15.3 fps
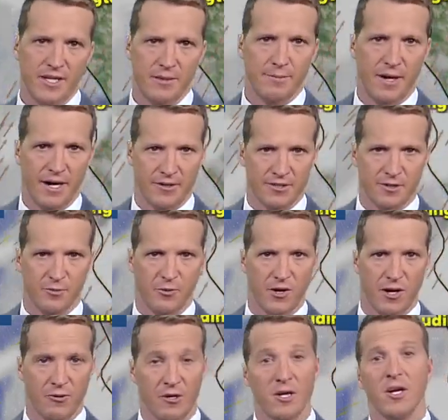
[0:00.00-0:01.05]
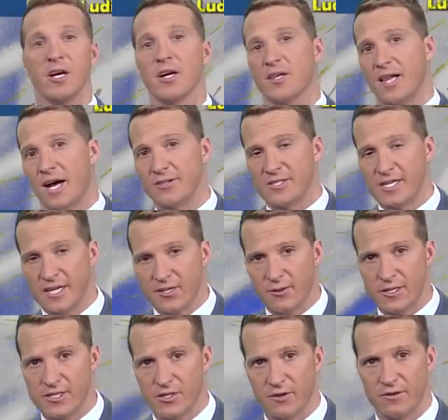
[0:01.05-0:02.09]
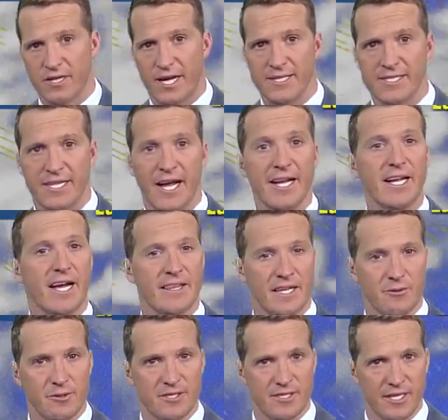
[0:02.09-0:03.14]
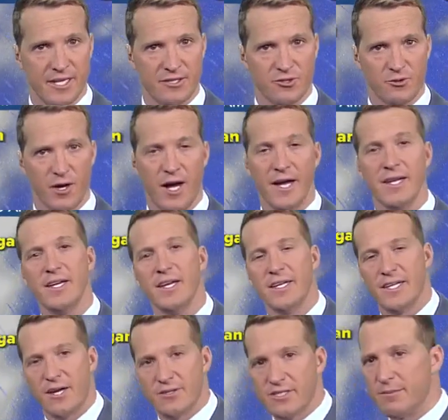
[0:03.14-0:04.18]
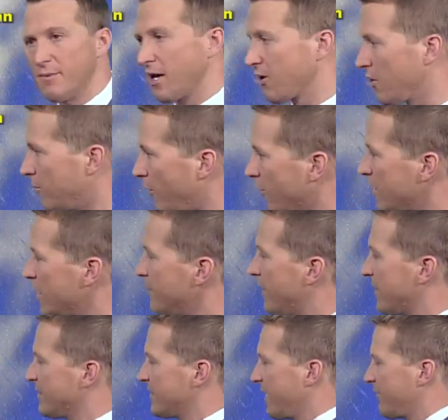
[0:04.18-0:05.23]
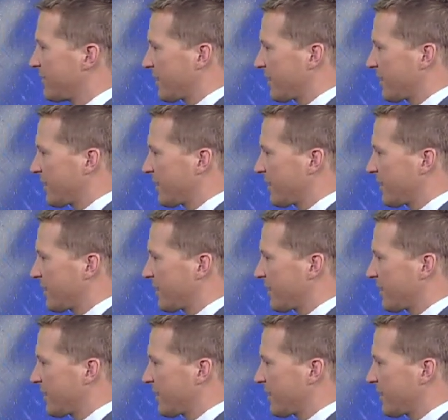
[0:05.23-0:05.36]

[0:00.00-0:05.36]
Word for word: miles per hour. Clouds increase overnight tonight. I think we stay dry. Now tomorrow morning by 7